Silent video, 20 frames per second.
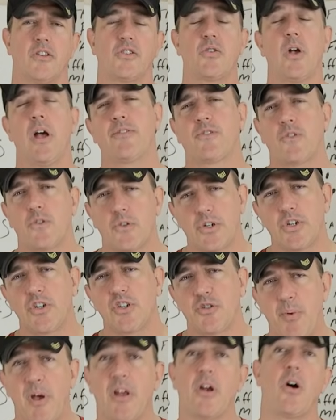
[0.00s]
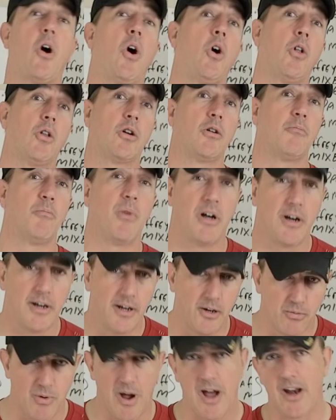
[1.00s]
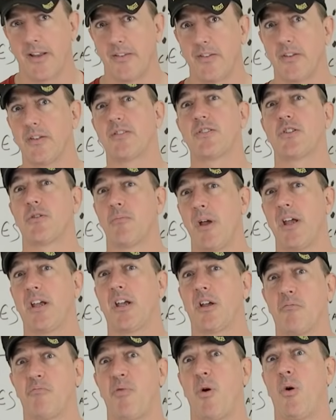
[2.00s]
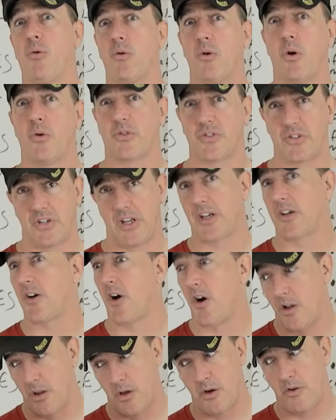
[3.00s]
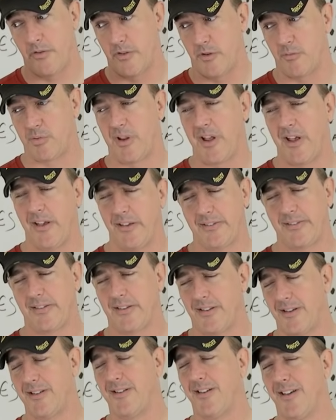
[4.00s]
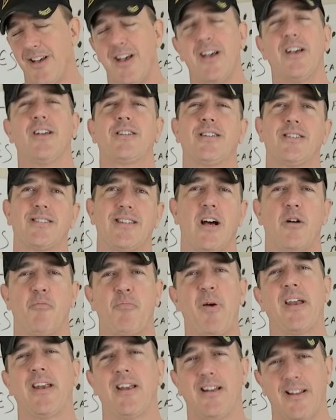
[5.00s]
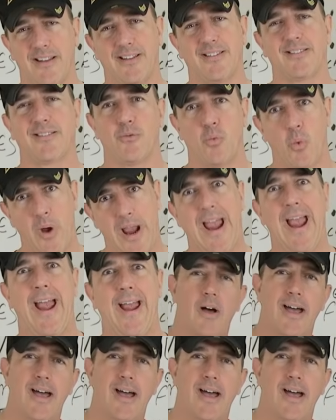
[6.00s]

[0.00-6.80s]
So after she spent all her money riding this Jamaican pogo stick all over the place, she's now penniless. Wah.